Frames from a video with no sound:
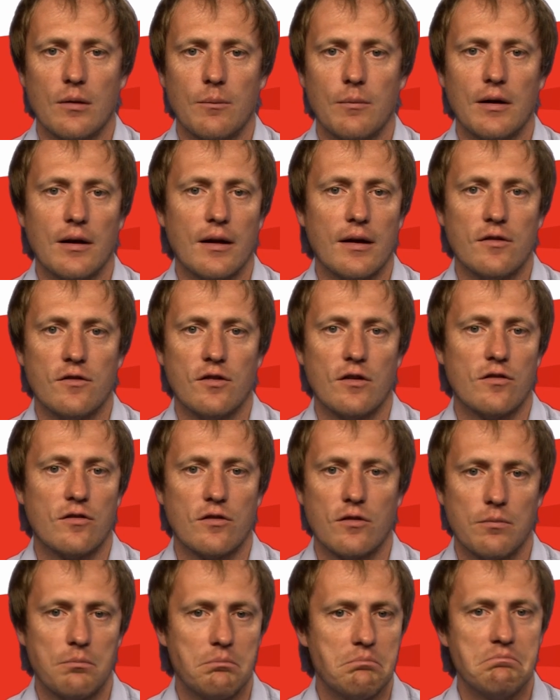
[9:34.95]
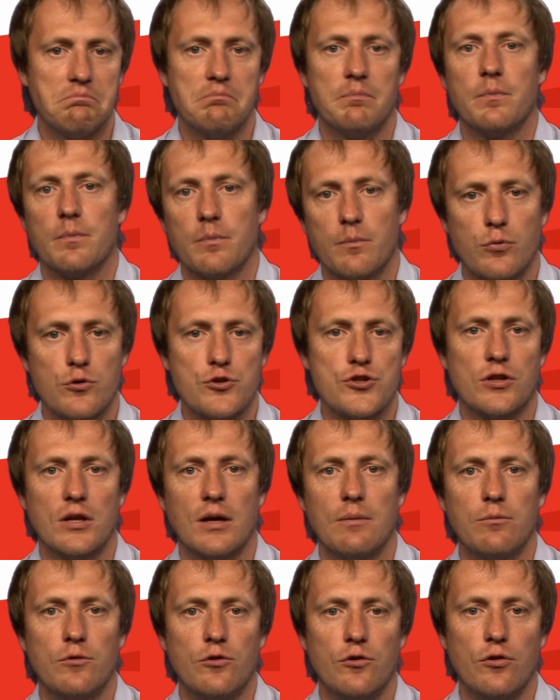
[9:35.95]
I mean, like, just push
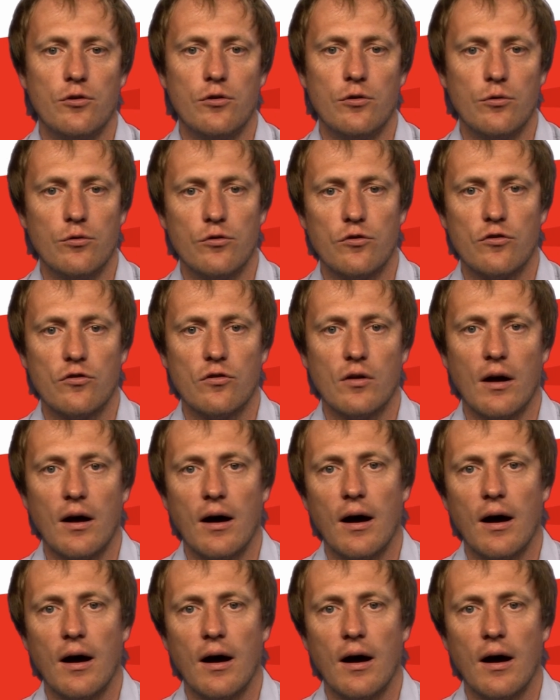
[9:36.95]
them to use